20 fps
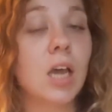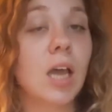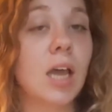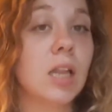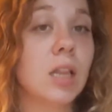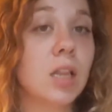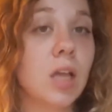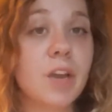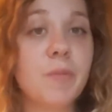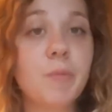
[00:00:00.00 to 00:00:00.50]

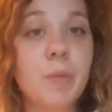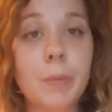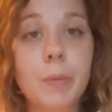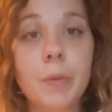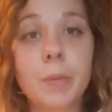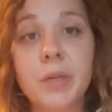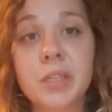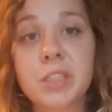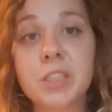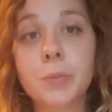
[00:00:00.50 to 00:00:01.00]
And a lot of
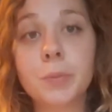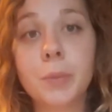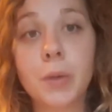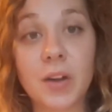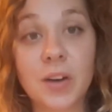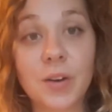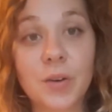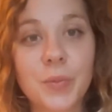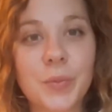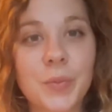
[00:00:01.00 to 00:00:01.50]
people miss the
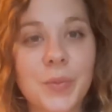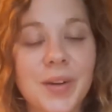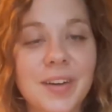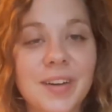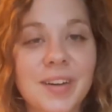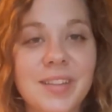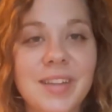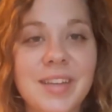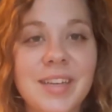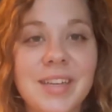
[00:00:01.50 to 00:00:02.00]
part
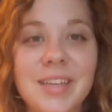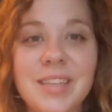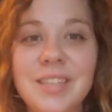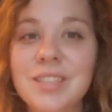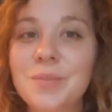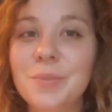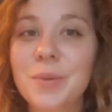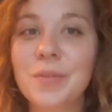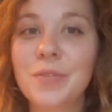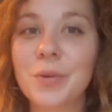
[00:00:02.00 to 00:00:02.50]
where they need
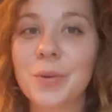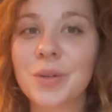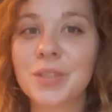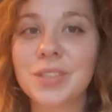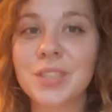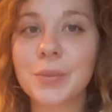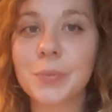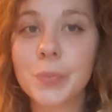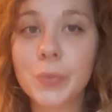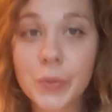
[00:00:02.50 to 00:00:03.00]
to be
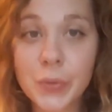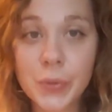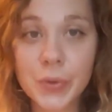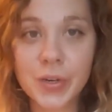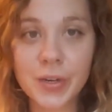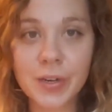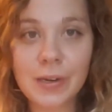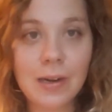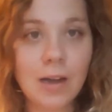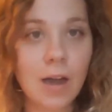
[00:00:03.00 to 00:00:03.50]
focusing
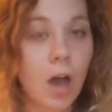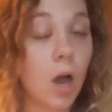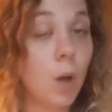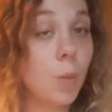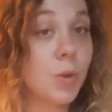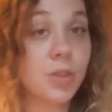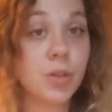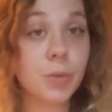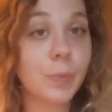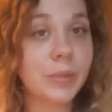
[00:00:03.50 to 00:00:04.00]
more on
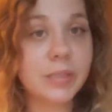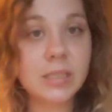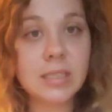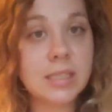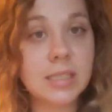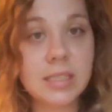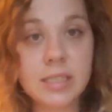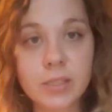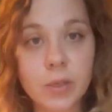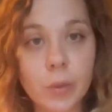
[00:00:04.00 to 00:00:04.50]
what their
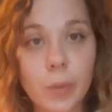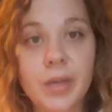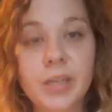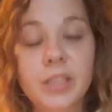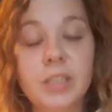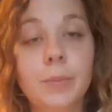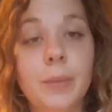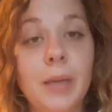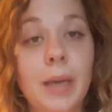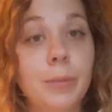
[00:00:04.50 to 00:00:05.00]
business is
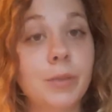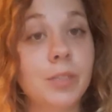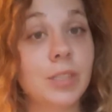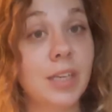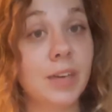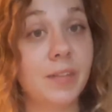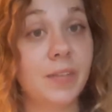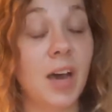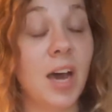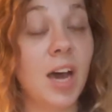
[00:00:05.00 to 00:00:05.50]
going to be able to
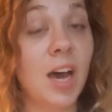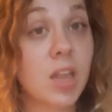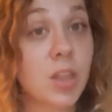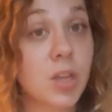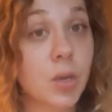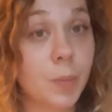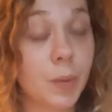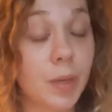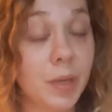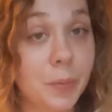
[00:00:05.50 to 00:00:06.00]
give
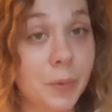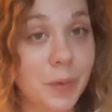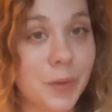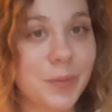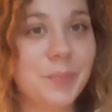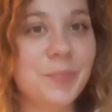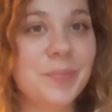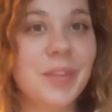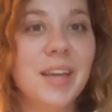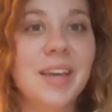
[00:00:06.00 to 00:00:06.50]
other
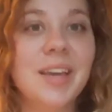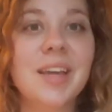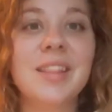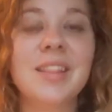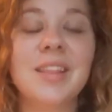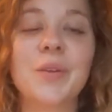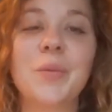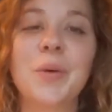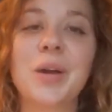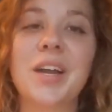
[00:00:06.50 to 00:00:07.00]
people
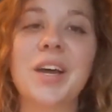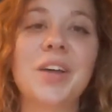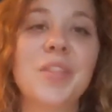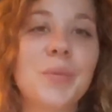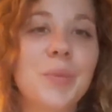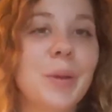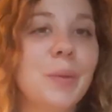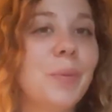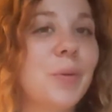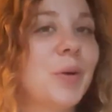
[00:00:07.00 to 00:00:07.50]
than what other
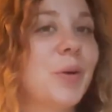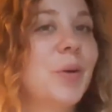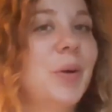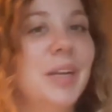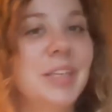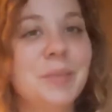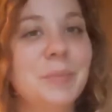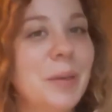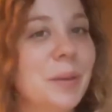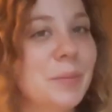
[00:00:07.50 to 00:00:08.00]
people are
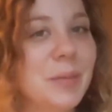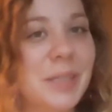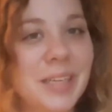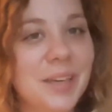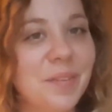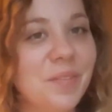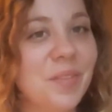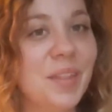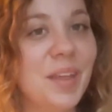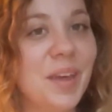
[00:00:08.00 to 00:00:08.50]
going to be able to
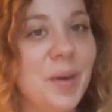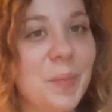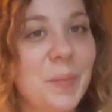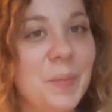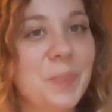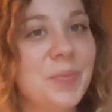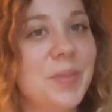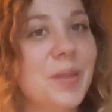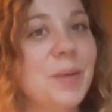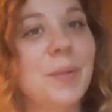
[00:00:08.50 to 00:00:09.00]
give
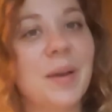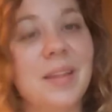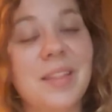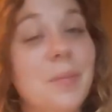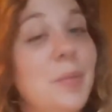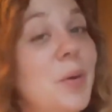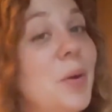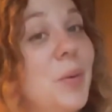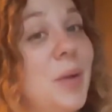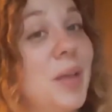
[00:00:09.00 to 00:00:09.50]
them by
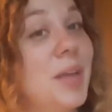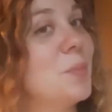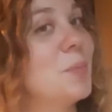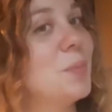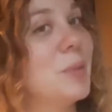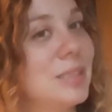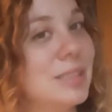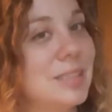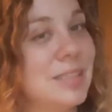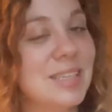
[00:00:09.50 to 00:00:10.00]
them owning a
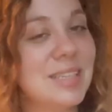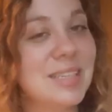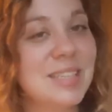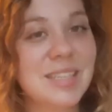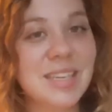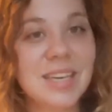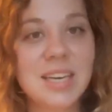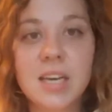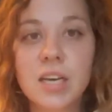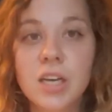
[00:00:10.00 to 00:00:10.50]
business.
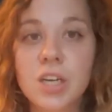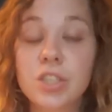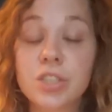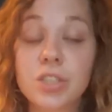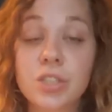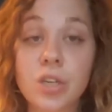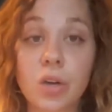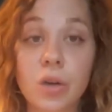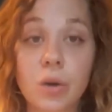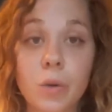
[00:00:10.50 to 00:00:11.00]

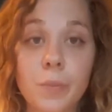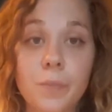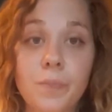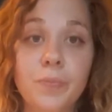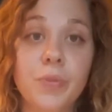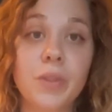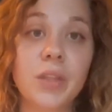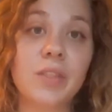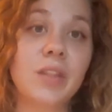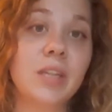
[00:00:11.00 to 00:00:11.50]
So
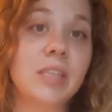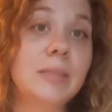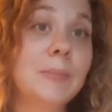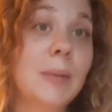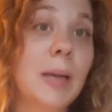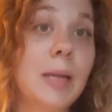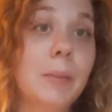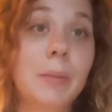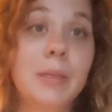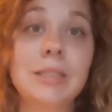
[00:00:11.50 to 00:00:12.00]
this
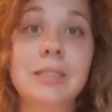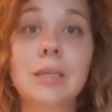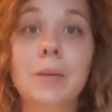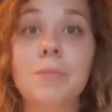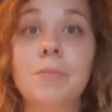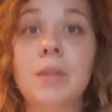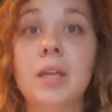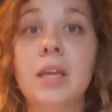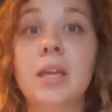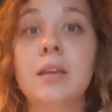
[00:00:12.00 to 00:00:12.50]
might be
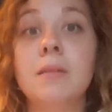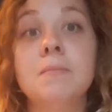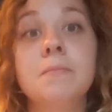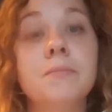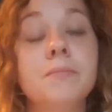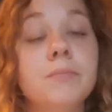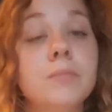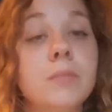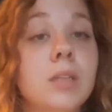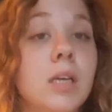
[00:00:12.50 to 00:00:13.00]
something
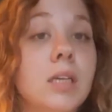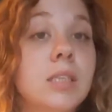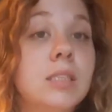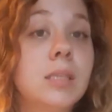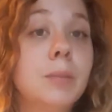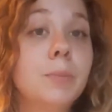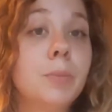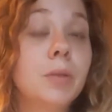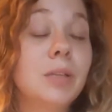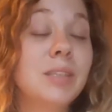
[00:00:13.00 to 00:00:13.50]
as
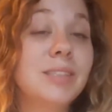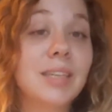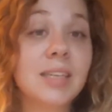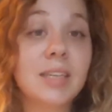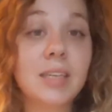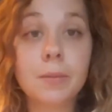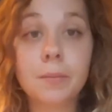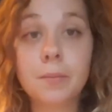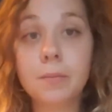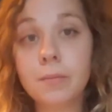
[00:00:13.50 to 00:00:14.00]
simple as
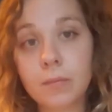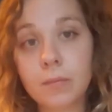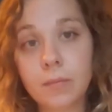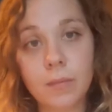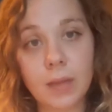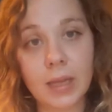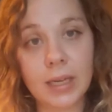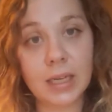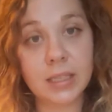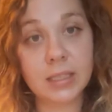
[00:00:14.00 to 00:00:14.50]
like
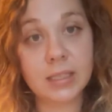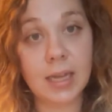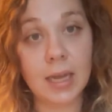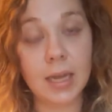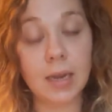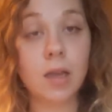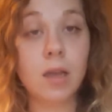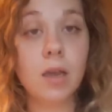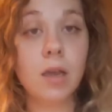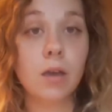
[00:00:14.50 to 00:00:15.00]
I
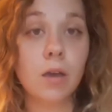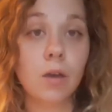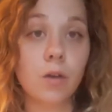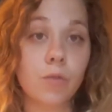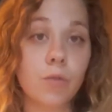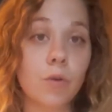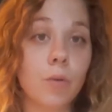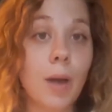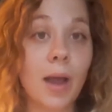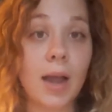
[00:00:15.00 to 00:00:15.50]
said,
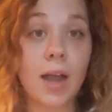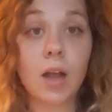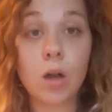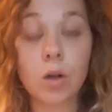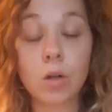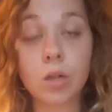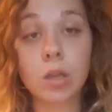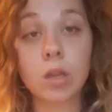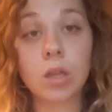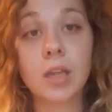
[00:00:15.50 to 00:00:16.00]
for my
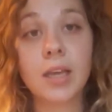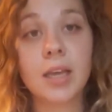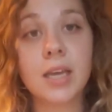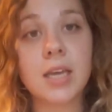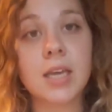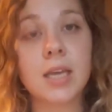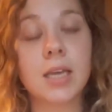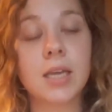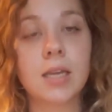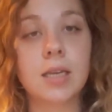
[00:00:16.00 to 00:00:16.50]
uncle
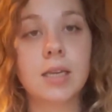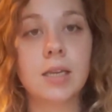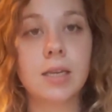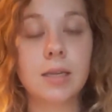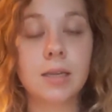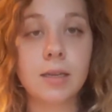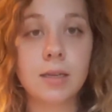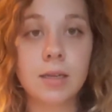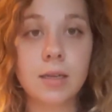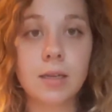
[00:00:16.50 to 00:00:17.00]
in
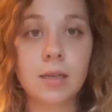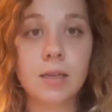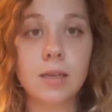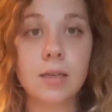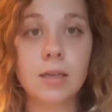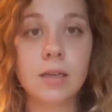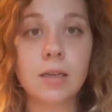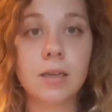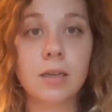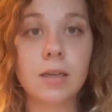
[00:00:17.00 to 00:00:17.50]

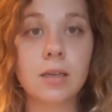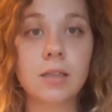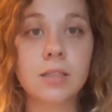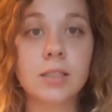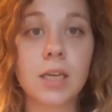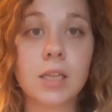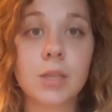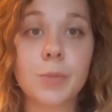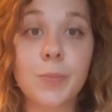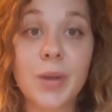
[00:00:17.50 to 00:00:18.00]

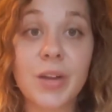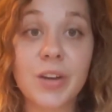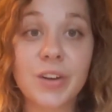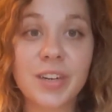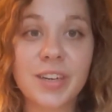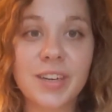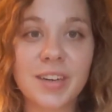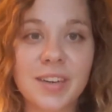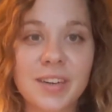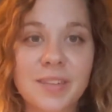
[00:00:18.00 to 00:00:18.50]
South
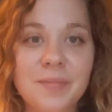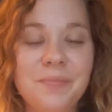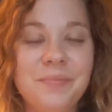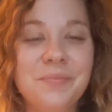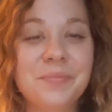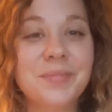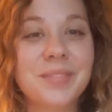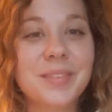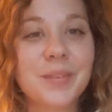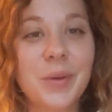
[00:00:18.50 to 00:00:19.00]
America.
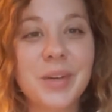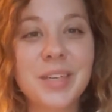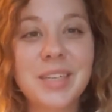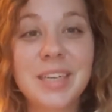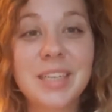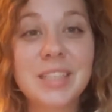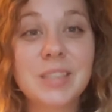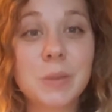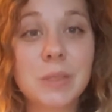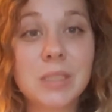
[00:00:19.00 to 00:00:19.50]
What did
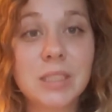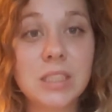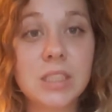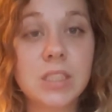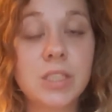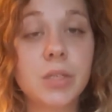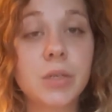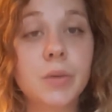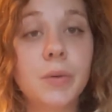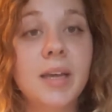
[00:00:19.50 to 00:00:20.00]
his business
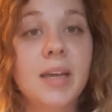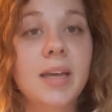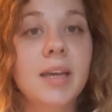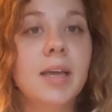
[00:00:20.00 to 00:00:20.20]
do?